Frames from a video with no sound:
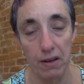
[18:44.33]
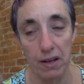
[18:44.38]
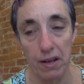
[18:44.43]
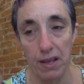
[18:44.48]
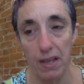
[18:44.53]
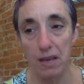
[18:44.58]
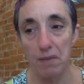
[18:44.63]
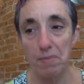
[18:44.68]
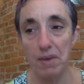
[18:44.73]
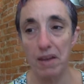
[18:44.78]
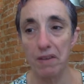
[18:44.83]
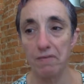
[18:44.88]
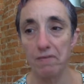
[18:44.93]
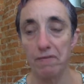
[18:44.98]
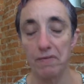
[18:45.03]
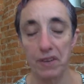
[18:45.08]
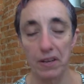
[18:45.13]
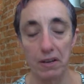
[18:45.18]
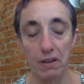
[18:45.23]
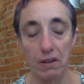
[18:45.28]
He may
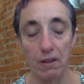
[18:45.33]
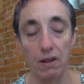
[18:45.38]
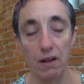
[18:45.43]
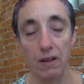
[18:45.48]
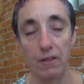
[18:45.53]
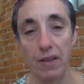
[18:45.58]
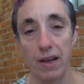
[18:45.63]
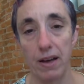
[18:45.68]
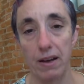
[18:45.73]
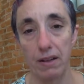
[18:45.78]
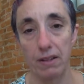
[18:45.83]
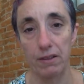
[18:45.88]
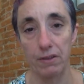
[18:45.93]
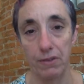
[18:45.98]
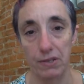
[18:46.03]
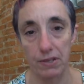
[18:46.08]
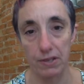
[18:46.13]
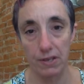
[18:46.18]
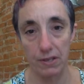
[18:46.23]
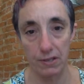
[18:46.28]
feel all that
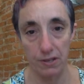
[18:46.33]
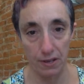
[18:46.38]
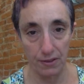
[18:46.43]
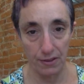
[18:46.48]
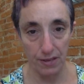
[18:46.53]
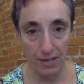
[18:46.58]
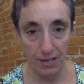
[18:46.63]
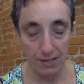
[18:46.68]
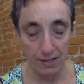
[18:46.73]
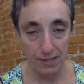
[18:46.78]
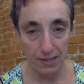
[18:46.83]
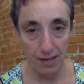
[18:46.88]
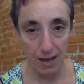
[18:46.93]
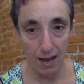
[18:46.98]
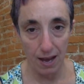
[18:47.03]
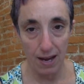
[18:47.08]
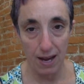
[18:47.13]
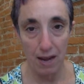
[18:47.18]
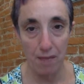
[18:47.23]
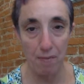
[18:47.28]
closeness on the
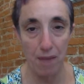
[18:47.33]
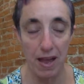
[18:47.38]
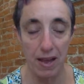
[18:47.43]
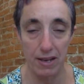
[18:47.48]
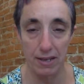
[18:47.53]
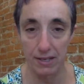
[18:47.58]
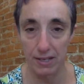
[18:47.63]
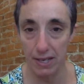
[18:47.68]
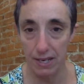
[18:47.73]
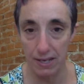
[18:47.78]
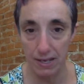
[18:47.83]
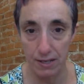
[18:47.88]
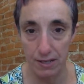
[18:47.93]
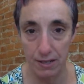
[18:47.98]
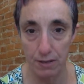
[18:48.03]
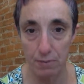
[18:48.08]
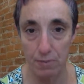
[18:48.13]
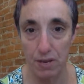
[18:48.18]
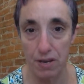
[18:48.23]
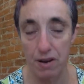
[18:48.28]
inside. He may intend
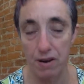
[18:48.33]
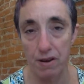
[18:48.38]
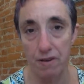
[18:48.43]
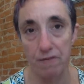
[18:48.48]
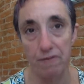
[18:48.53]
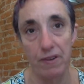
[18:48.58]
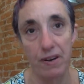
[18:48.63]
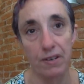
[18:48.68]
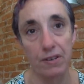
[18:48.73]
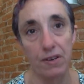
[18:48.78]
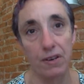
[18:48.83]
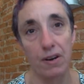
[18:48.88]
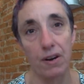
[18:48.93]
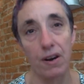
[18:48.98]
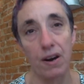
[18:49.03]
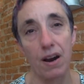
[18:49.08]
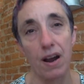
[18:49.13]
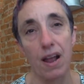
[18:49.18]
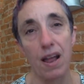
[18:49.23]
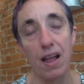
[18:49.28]
to be a good friend to
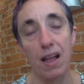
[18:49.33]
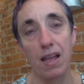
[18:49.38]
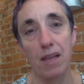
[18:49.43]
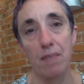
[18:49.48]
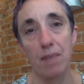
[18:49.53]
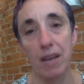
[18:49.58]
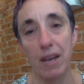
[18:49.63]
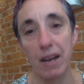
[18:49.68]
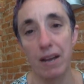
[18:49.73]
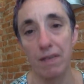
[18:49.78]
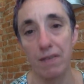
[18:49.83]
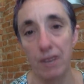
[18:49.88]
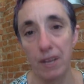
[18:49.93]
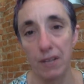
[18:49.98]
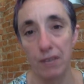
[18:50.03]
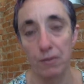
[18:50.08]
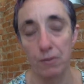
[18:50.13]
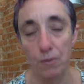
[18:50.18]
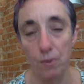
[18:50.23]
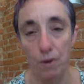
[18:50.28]
her. He might have
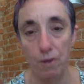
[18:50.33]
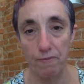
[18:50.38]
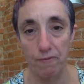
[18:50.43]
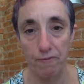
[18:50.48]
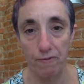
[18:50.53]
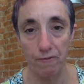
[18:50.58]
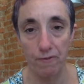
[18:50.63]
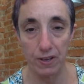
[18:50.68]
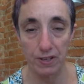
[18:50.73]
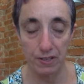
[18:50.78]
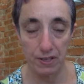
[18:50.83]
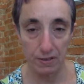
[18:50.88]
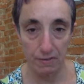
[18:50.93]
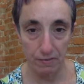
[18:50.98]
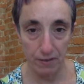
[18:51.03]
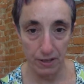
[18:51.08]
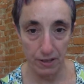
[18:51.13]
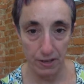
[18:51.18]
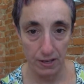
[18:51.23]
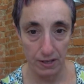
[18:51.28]
nice, warm, fuzzy
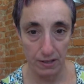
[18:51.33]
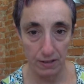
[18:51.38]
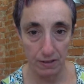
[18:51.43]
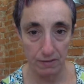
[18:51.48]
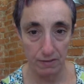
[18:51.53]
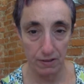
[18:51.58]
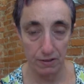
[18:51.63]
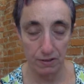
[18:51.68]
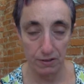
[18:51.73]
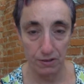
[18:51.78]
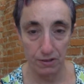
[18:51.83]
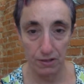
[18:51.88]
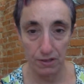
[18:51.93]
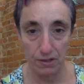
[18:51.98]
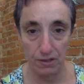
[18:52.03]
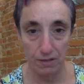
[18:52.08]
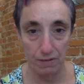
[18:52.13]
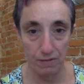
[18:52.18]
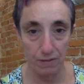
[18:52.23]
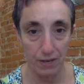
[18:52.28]
feelings of closeness
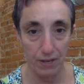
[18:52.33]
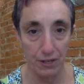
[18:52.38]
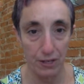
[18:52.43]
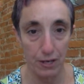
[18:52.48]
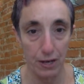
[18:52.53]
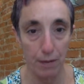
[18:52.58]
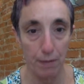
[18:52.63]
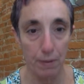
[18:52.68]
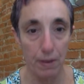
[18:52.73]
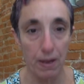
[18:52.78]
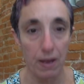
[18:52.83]
and friendship.